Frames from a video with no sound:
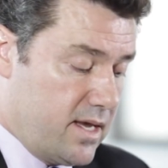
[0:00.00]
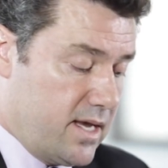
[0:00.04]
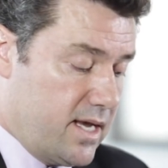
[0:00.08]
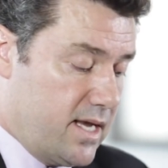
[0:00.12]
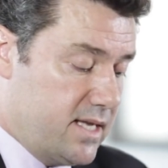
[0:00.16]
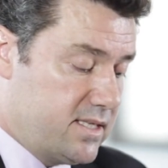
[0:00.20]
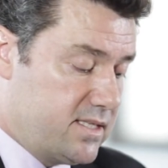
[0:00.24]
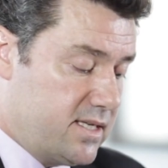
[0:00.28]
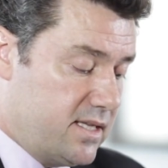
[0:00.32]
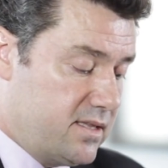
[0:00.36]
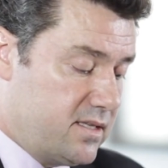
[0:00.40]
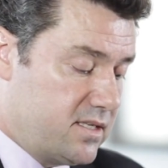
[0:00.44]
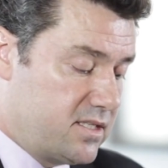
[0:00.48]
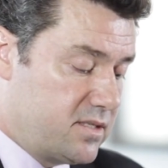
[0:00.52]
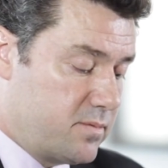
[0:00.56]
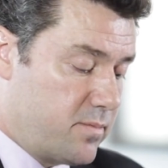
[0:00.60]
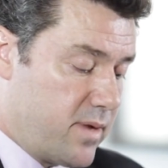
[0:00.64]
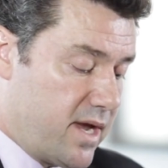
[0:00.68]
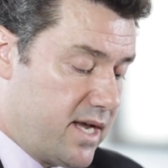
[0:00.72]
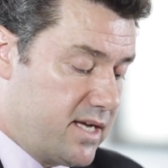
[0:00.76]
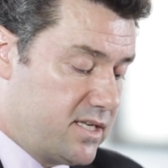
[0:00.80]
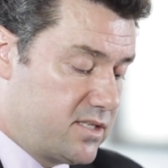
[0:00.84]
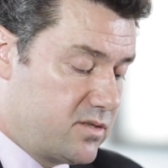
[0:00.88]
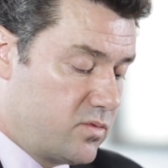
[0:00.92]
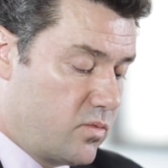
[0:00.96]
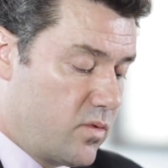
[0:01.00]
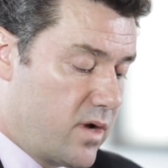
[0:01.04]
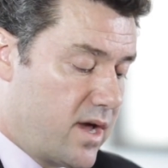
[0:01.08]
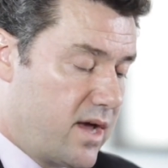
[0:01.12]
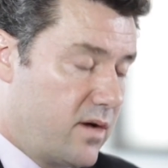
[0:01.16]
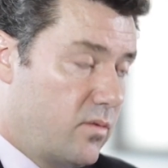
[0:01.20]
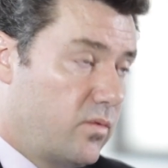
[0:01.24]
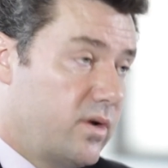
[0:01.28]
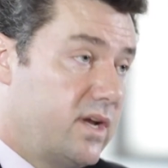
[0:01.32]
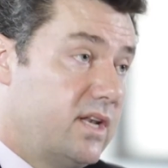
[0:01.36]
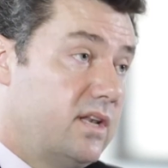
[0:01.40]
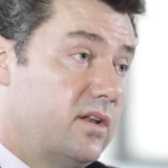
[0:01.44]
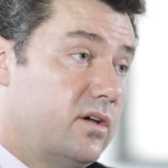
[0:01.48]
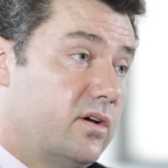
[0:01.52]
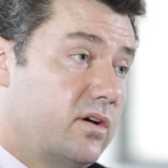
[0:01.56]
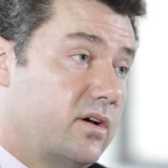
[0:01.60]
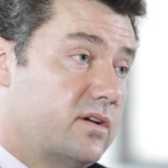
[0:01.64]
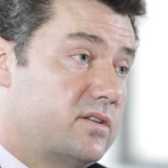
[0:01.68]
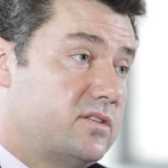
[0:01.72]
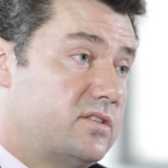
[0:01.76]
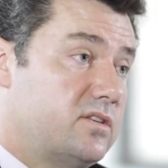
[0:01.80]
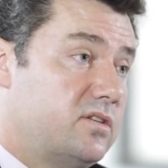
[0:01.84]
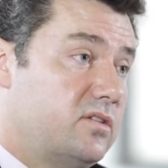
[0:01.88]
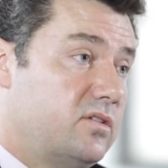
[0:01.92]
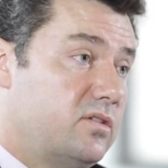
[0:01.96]
is in the space where we
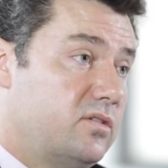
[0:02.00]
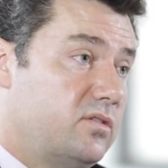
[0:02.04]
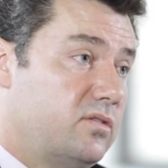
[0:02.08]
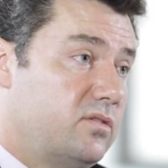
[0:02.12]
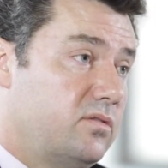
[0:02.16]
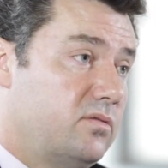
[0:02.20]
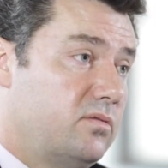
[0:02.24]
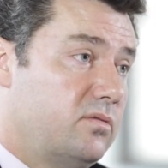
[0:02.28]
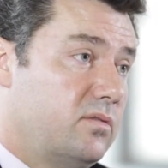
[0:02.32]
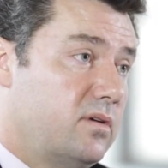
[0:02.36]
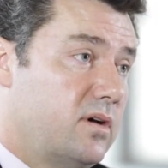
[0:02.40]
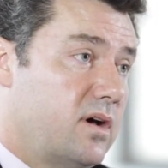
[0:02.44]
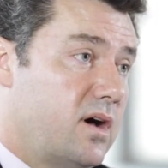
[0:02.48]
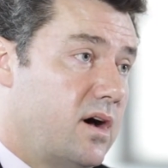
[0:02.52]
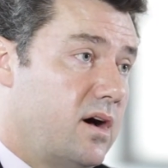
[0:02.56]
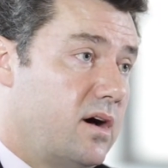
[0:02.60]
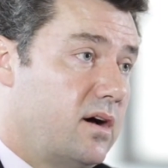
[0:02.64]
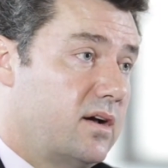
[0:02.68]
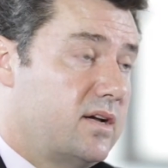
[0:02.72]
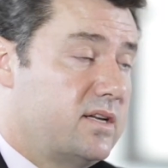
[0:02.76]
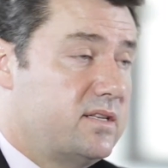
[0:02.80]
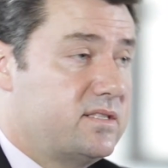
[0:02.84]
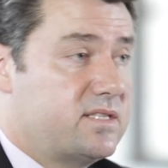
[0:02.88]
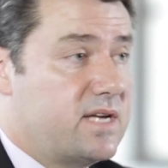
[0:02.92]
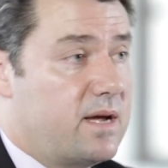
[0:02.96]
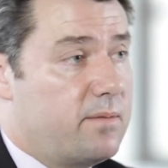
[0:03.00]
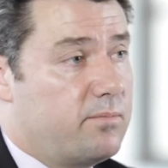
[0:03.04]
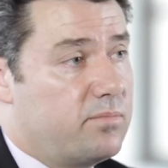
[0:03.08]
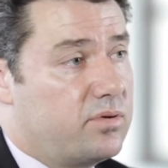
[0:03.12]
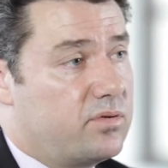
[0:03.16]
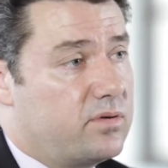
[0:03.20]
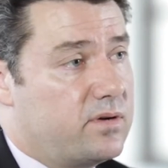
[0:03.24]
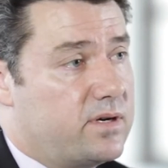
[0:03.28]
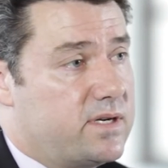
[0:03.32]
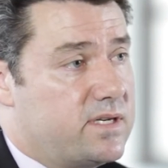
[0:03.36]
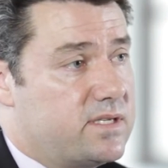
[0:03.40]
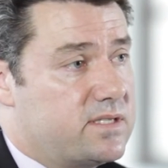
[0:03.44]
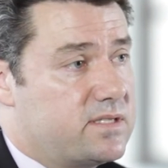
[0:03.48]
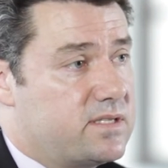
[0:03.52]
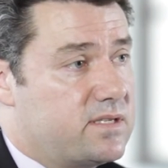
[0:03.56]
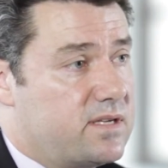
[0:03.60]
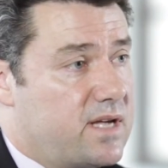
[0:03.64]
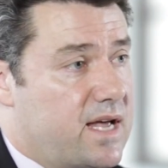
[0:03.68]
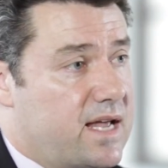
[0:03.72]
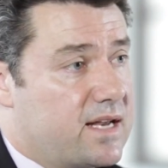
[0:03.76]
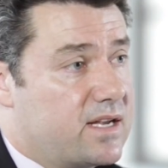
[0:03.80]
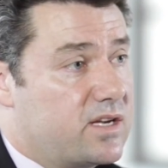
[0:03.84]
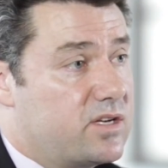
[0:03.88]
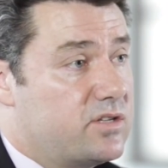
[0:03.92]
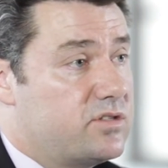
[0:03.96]
look to our contemporaries
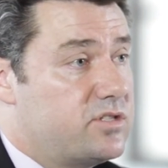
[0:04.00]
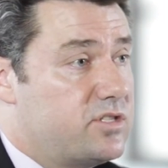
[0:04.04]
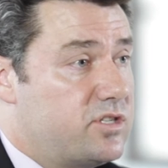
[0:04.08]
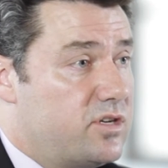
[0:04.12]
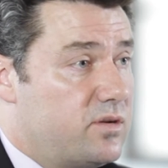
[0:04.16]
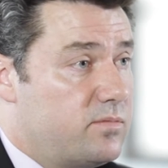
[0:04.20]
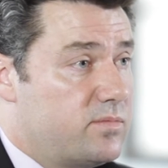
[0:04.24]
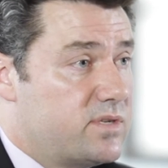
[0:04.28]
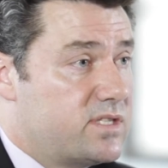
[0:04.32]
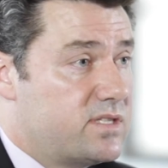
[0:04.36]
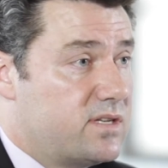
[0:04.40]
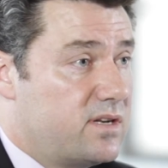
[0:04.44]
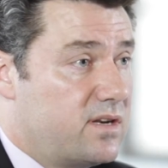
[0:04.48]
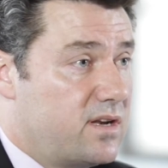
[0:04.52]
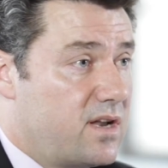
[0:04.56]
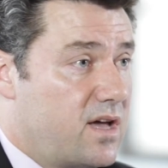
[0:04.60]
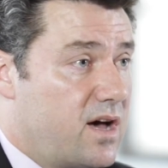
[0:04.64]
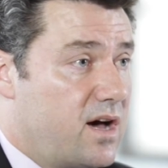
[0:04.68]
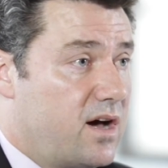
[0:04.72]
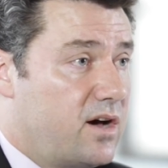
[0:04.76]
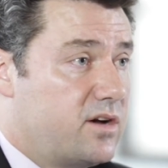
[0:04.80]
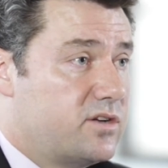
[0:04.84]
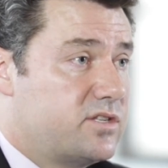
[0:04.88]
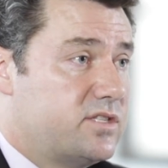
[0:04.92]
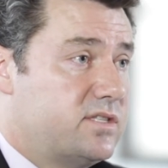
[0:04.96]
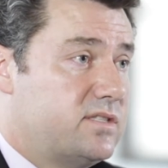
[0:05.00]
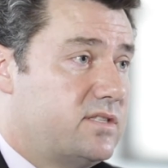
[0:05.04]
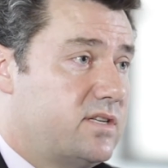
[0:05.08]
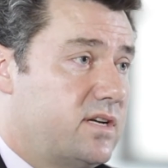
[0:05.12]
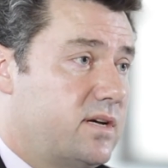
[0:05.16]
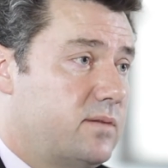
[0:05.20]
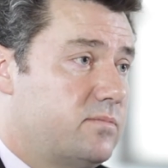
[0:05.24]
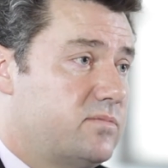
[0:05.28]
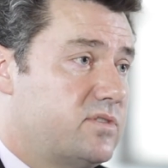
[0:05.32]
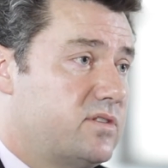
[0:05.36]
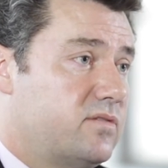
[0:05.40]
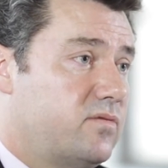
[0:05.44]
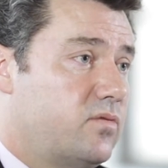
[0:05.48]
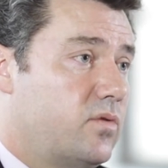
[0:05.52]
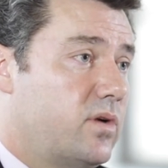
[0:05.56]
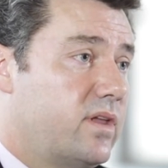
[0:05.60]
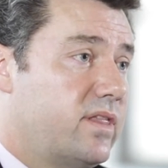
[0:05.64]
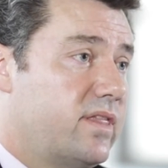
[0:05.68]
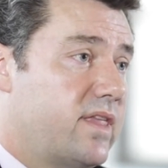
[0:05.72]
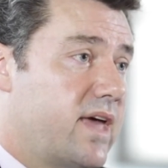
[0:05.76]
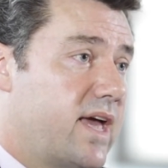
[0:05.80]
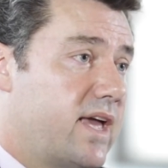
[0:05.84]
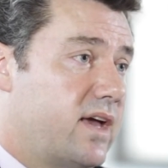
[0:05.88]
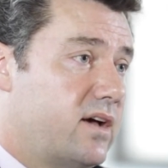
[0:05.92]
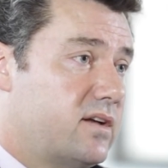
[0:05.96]
and consumers at large in terms of
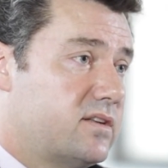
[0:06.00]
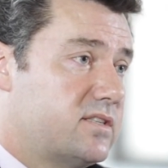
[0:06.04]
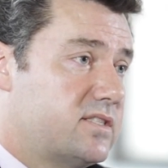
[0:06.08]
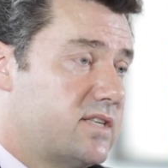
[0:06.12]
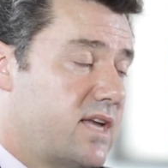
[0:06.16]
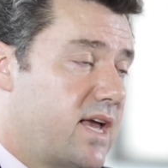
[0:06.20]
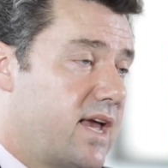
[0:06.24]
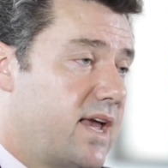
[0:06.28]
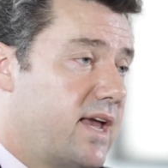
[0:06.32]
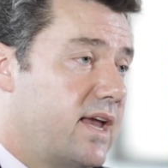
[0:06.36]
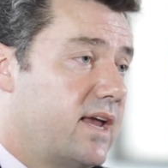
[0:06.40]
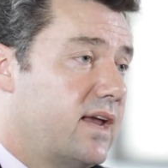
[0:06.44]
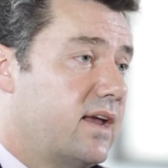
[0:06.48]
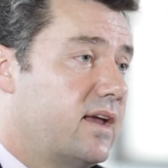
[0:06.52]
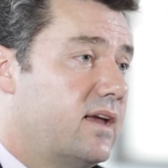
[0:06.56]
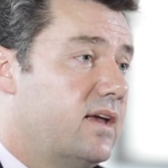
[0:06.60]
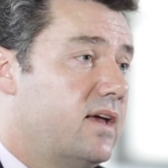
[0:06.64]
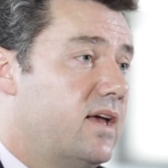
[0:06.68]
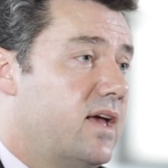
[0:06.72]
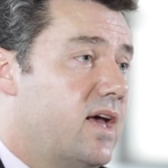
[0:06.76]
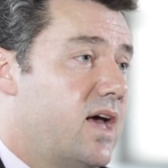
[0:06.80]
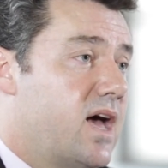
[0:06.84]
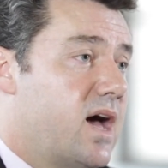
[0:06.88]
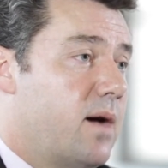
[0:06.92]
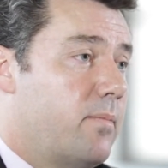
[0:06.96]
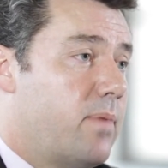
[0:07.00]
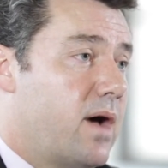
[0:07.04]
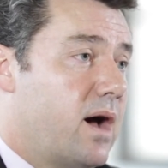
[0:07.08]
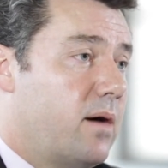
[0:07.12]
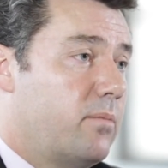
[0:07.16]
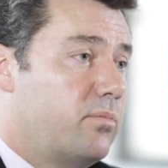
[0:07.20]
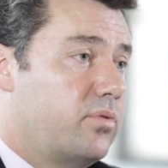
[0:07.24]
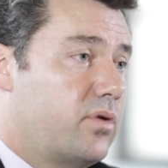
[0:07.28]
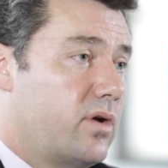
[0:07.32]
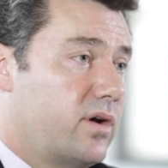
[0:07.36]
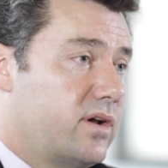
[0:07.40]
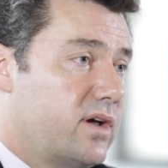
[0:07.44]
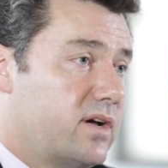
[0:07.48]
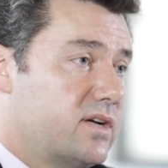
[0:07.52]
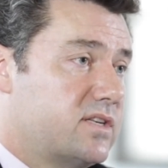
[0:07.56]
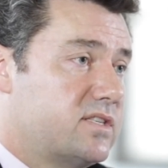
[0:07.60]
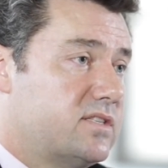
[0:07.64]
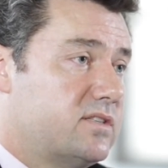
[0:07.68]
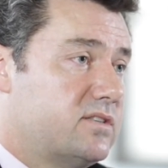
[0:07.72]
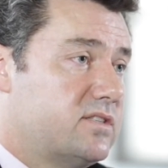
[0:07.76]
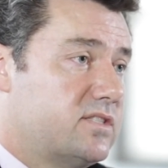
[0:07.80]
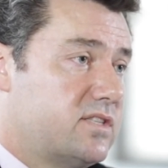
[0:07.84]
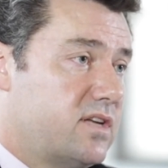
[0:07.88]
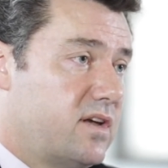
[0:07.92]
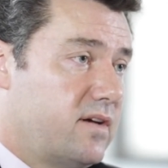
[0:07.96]
what they are saying about products
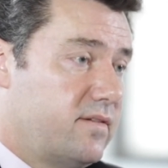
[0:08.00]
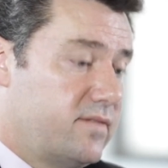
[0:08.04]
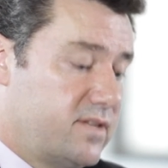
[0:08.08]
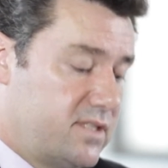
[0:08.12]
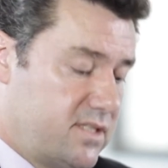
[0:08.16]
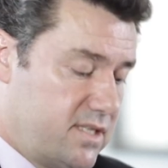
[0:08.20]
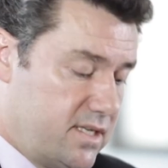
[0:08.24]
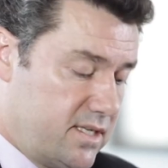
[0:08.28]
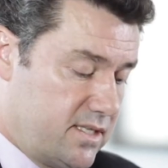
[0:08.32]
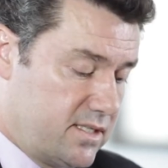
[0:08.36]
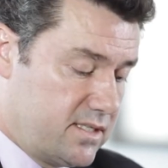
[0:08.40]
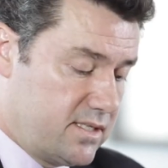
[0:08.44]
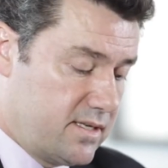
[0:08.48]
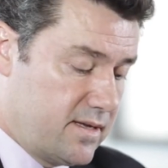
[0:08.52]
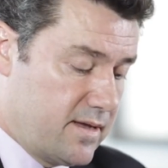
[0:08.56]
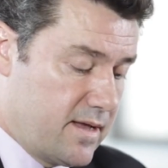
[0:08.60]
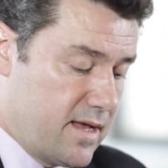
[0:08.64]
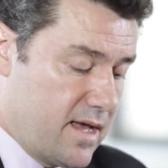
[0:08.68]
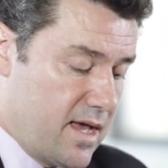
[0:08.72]
and services.